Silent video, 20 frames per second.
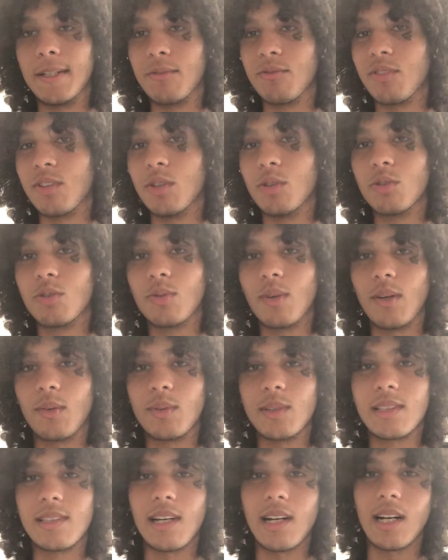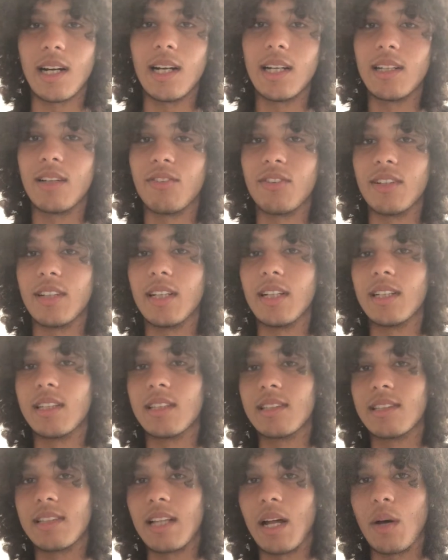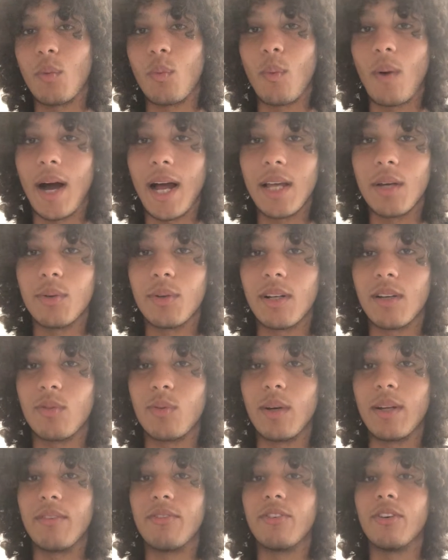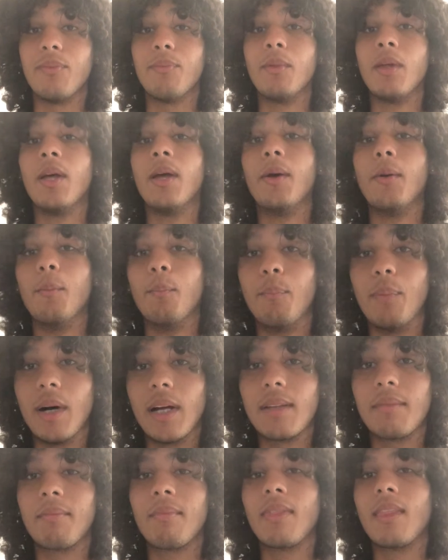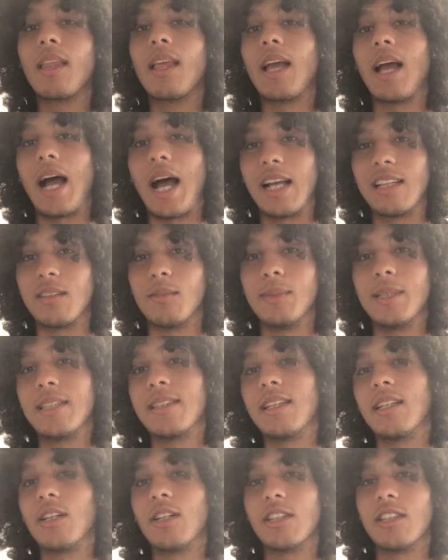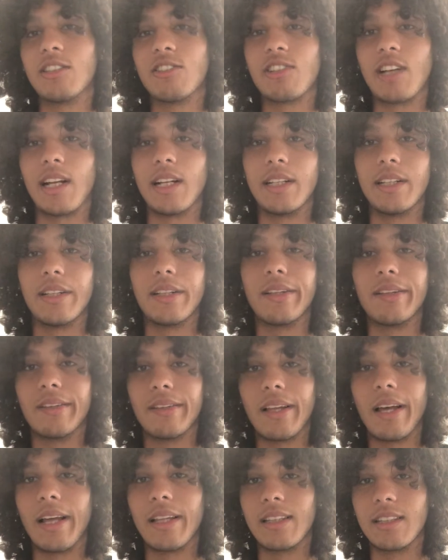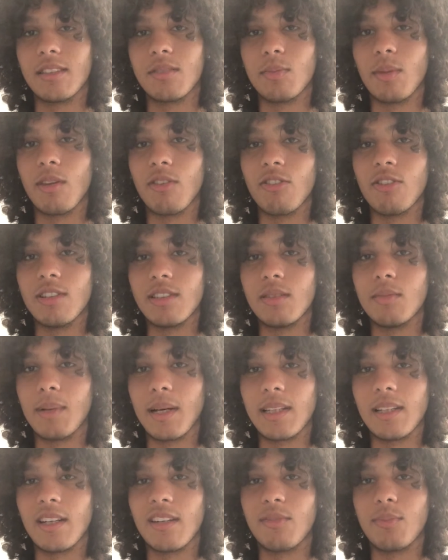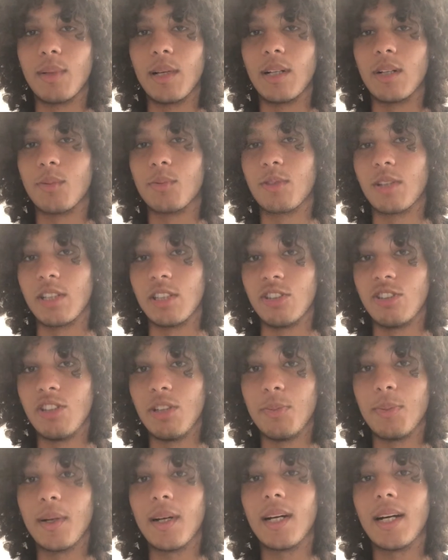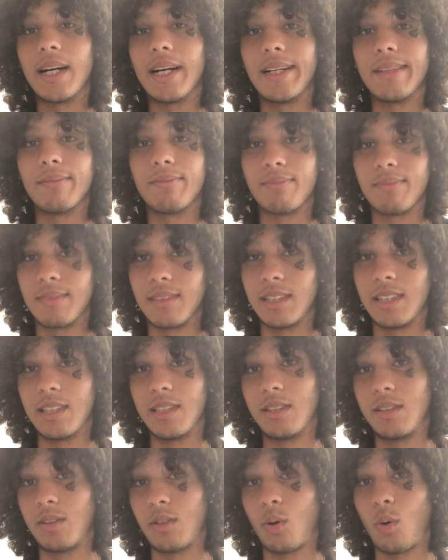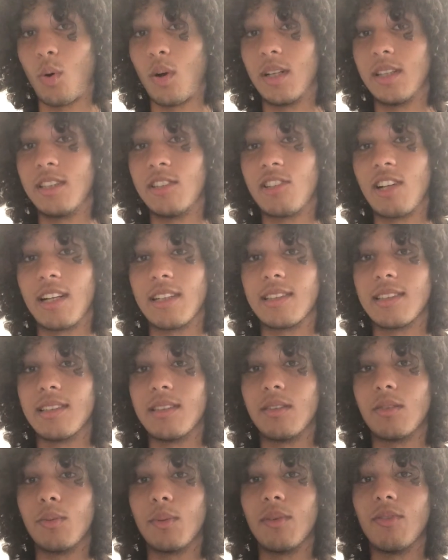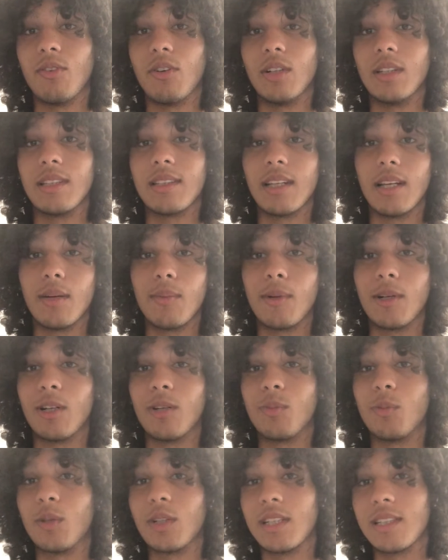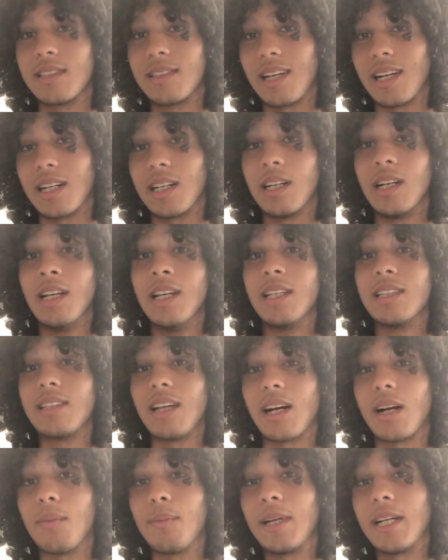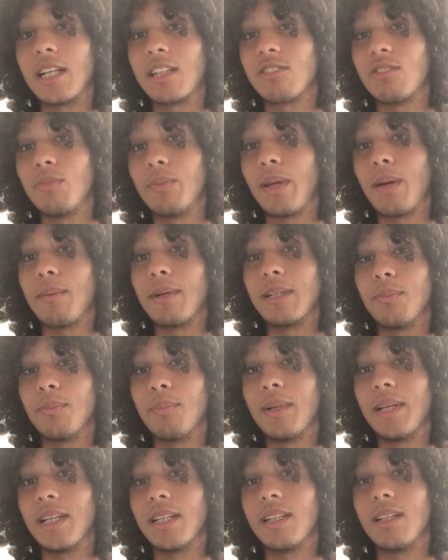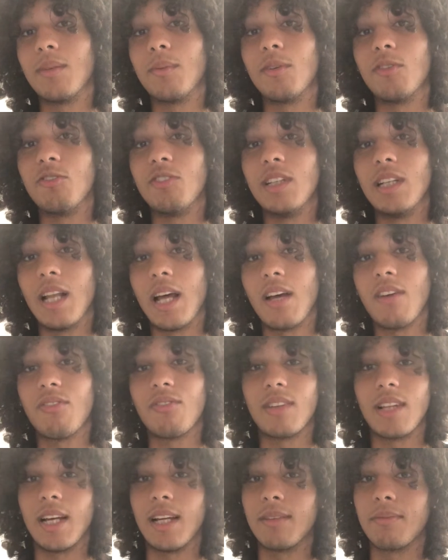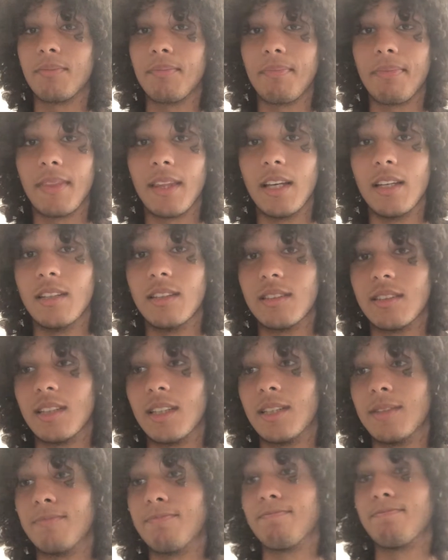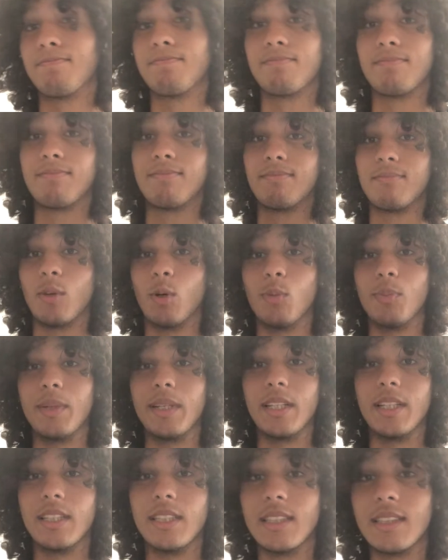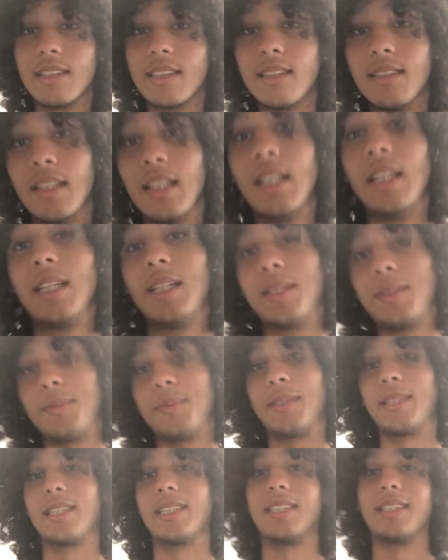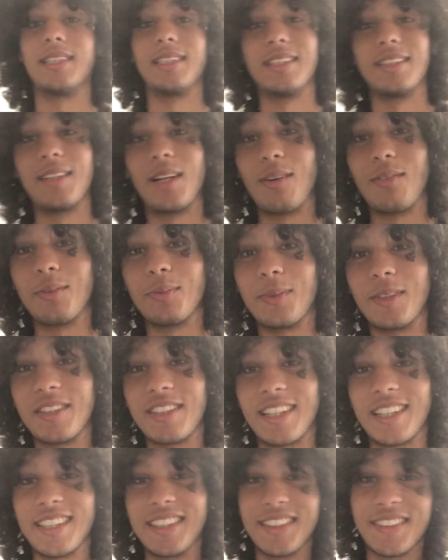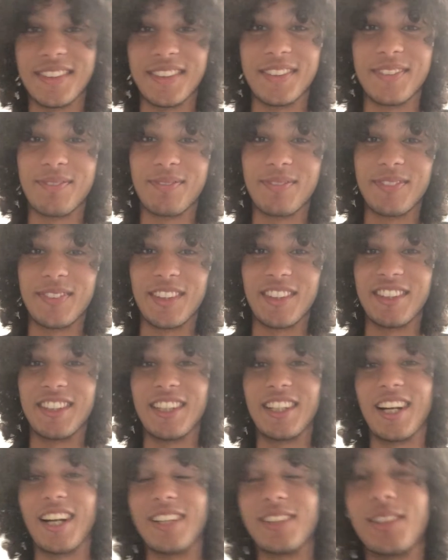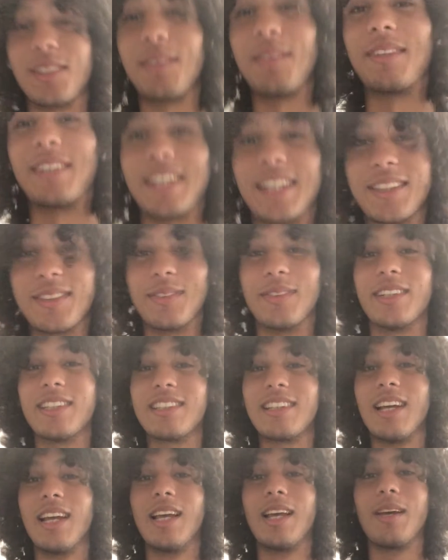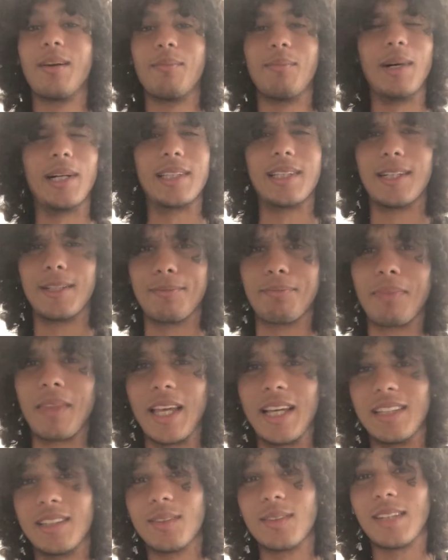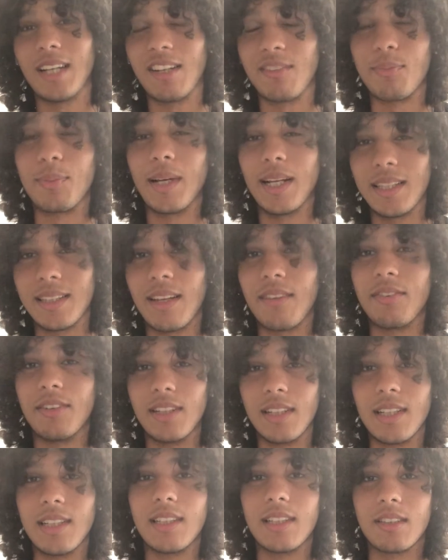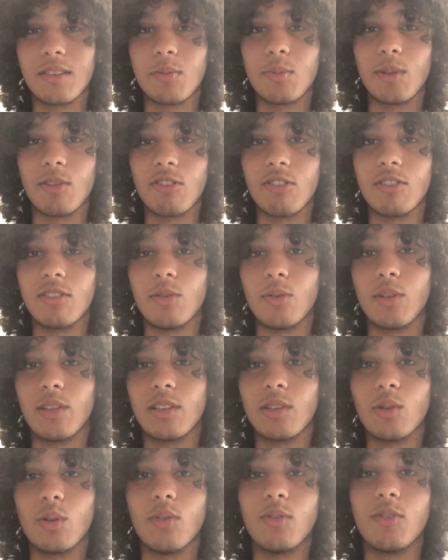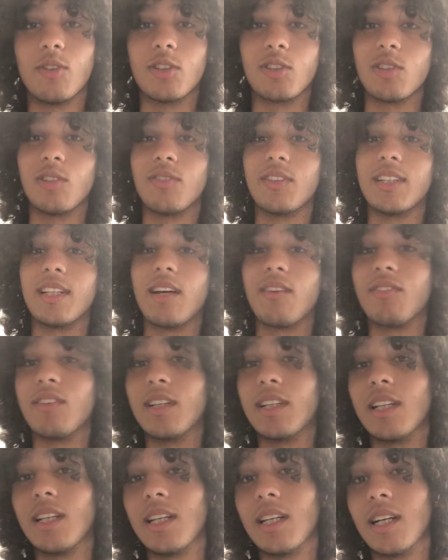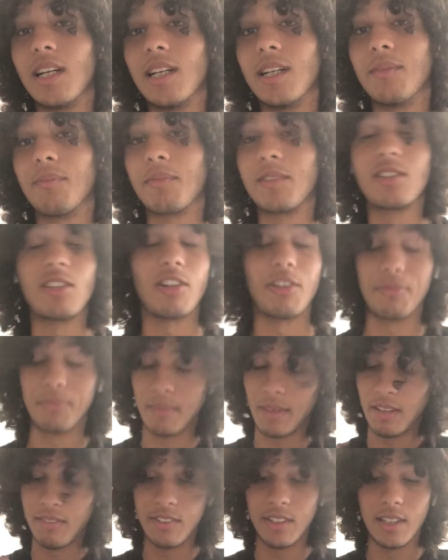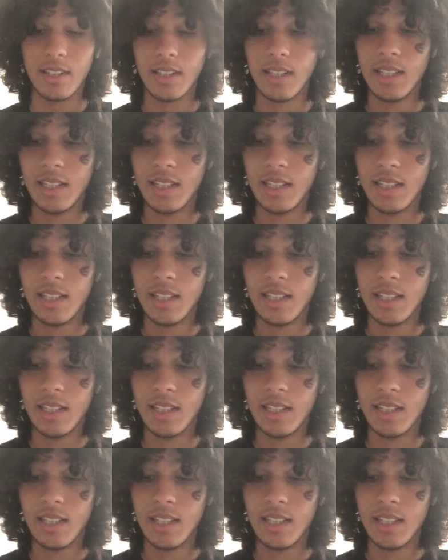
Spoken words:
For those who went with Saka, I definitely understand why you would have went for him, but as I've been saying on this channel, I think Smith Rowe is the better FPL option. He's cheaper, and quality chances seems to be falling to him a lot more than Saka. Saka might actually be a player than him in real life. That is opinionated, but this is not a football channel, so I really can't talk about that too much. But in terms of FPL, definitely think Smith Rowe is the one to go for. So if you're definitely, if you